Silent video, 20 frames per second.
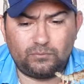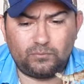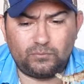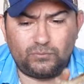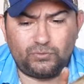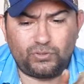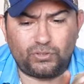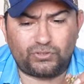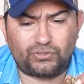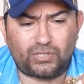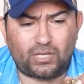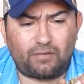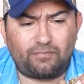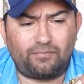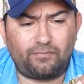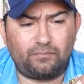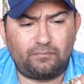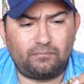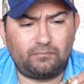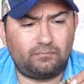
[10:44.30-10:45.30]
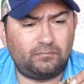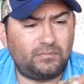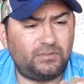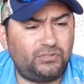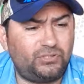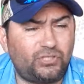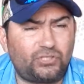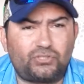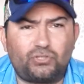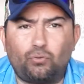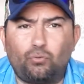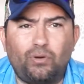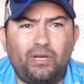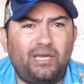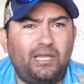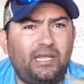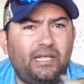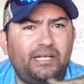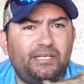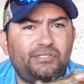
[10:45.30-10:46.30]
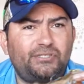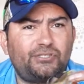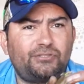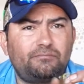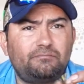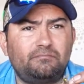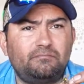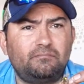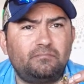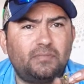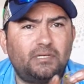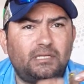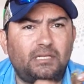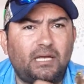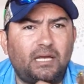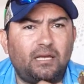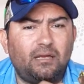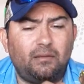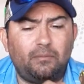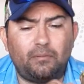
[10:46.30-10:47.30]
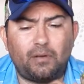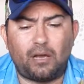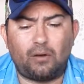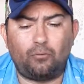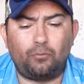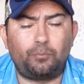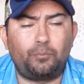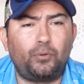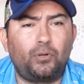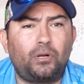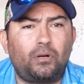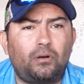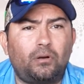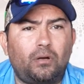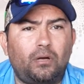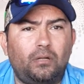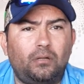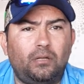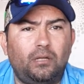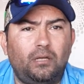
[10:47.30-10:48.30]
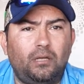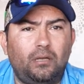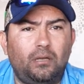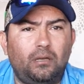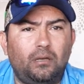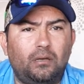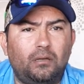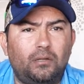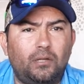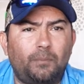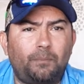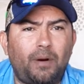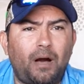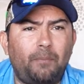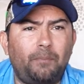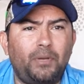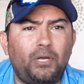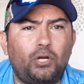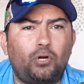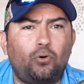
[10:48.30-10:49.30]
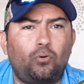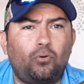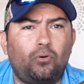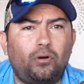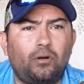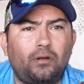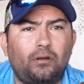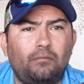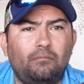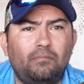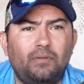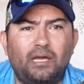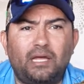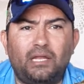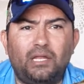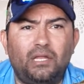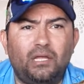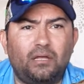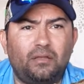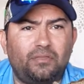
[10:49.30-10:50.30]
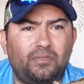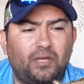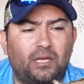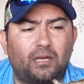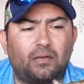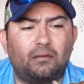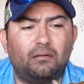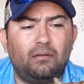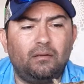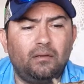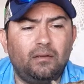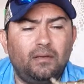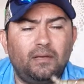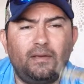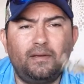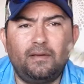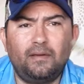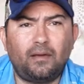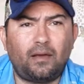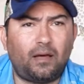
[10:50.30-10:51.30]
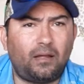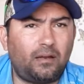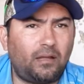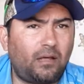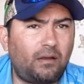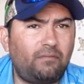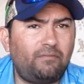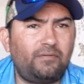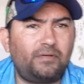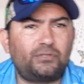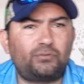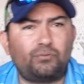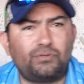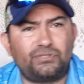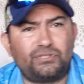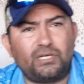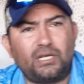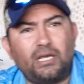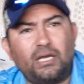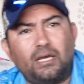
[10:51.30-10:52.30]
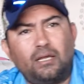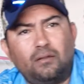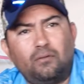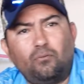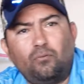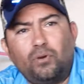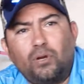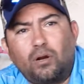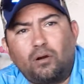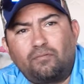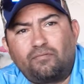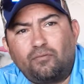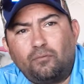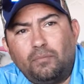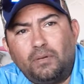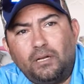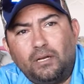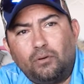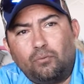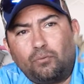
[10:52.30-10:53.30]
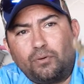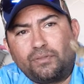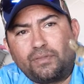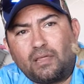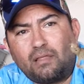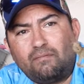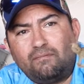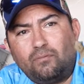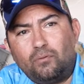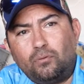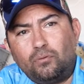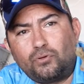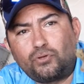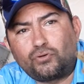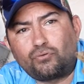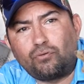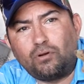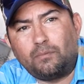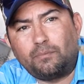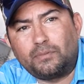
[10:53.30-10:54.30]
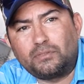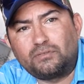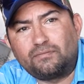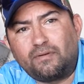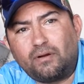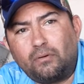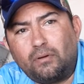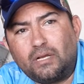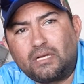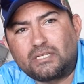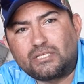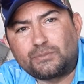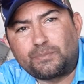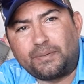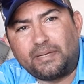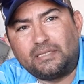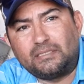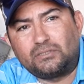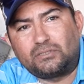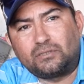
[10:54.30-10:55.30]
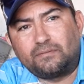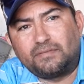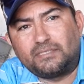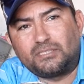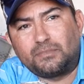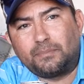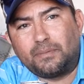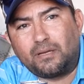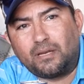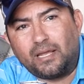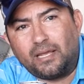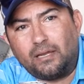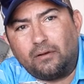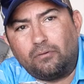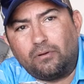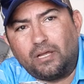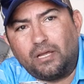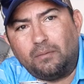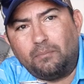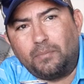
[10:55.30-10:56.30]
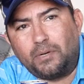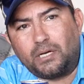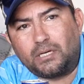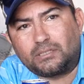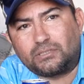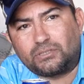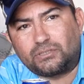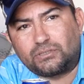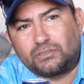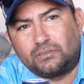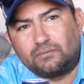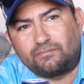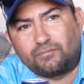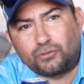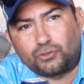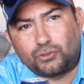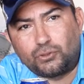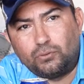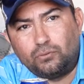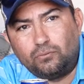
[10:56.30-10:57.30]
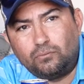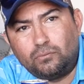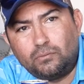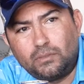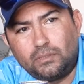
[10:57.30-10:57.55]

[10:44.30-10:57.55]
just the way it is, and I would put it on the popping cork and nothing. A lot of us, once again, we are familiar with that voodoo shrimp. It's very expensive. It's about $8 or $9 for 2.